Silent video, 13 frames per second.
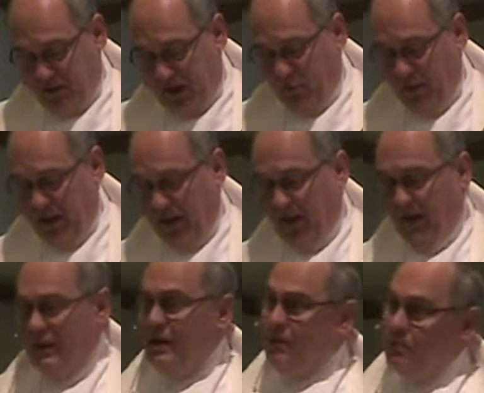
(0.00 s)
that
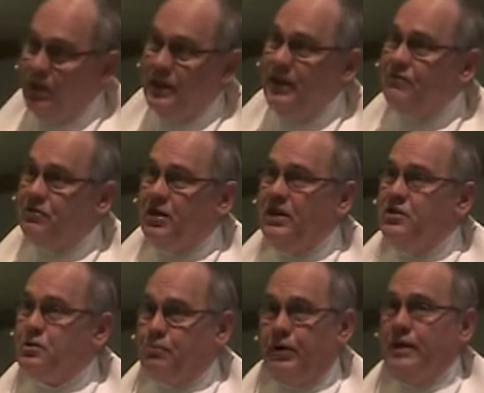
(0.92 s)
we believe,
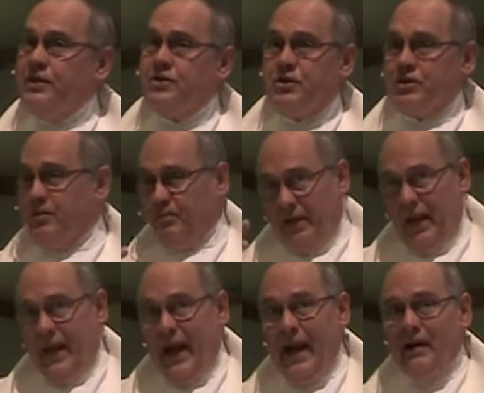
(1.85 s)
teach, preach,
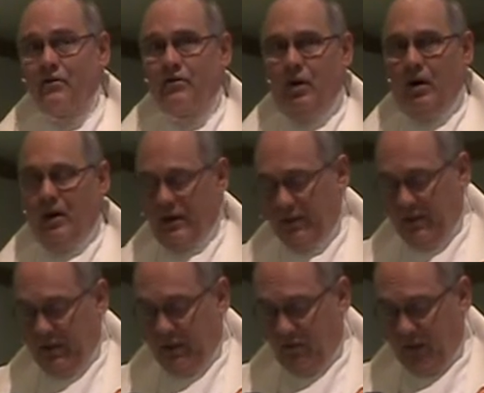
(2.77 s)
act on
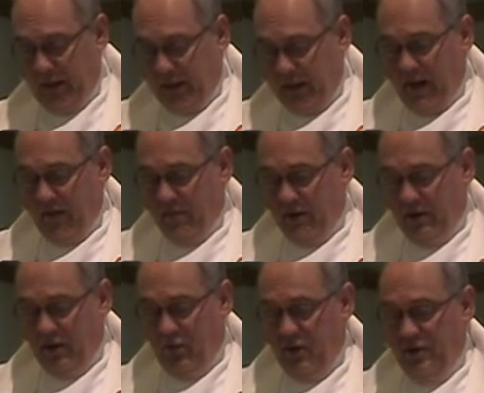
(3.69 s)
in
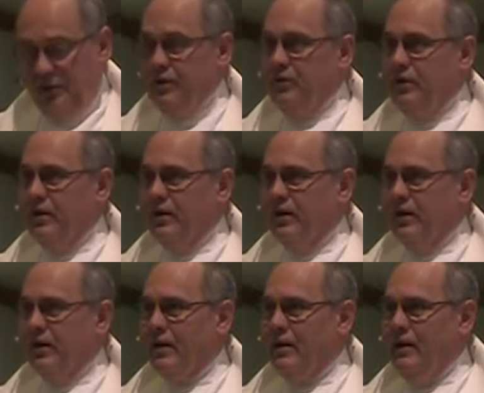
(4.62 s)
everything we do
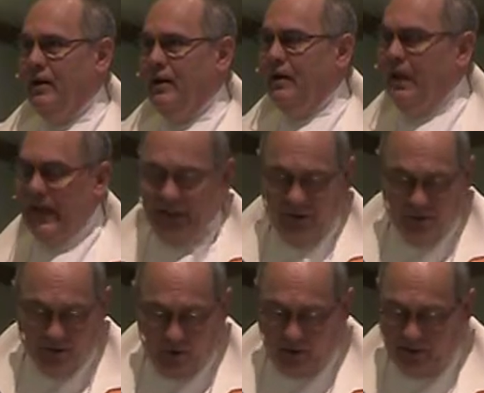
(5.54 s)
here. And
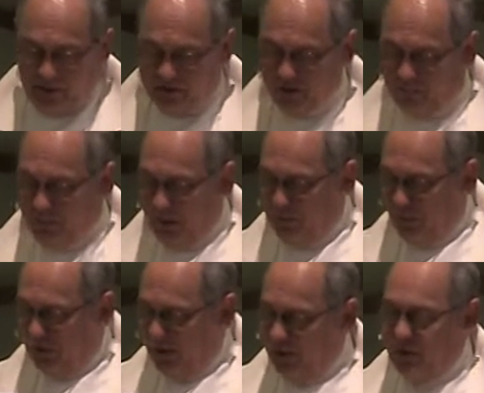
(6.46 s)
there's all kinds of
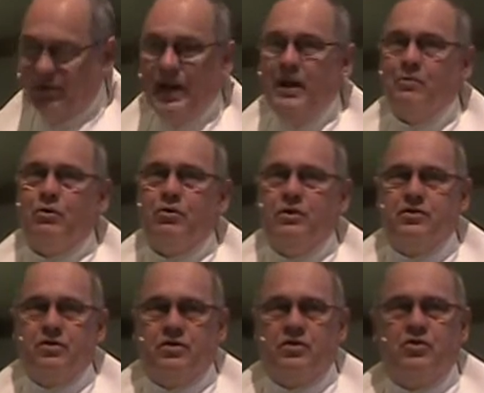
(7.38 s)
people in your
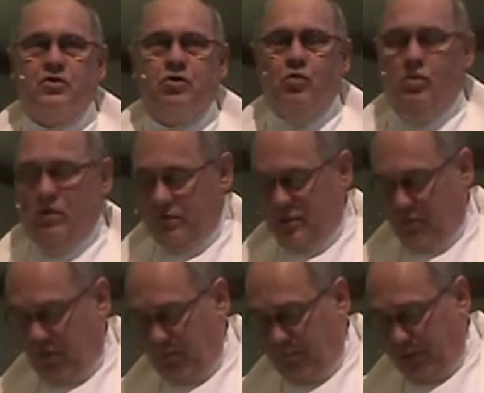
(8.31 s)
neighborhoods or schools
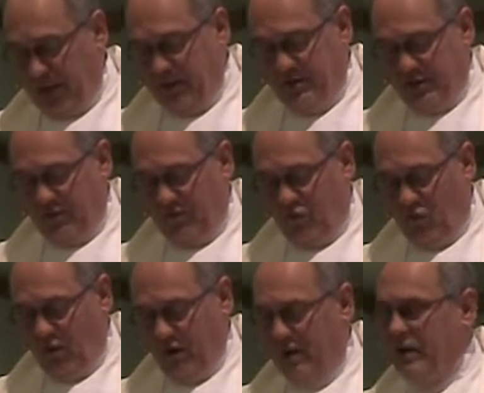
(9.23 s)
or places of
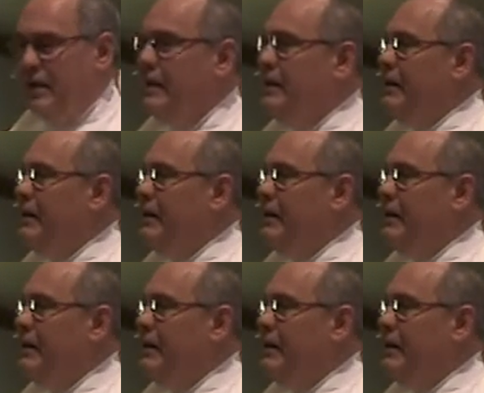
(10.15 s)
work